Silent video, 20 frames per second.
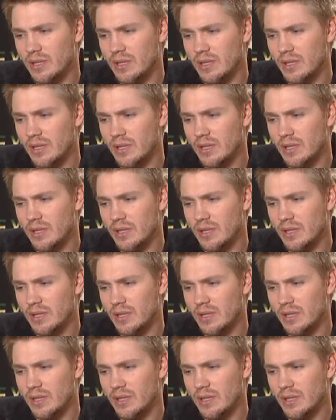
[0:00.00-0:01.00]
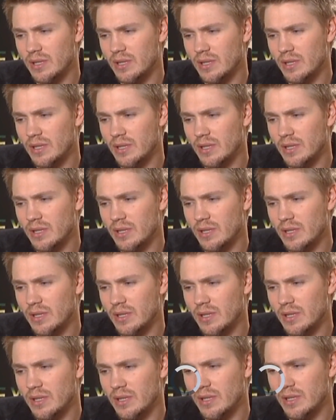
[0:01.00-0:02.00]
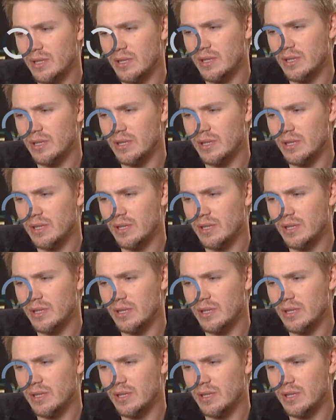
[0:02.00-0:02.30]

and he just made sure everyone got out. It was